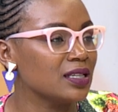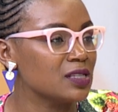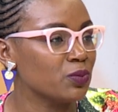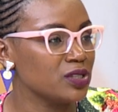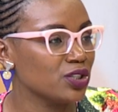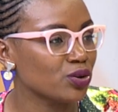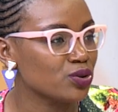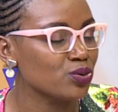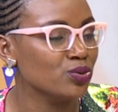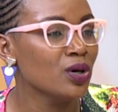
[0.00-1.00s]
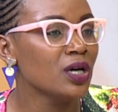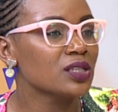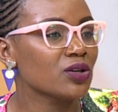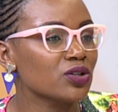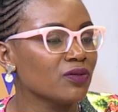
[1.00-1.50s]
his position to
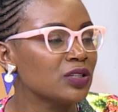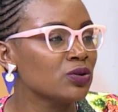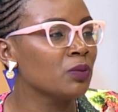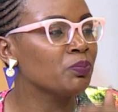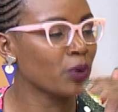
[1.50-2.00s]
sort of, it will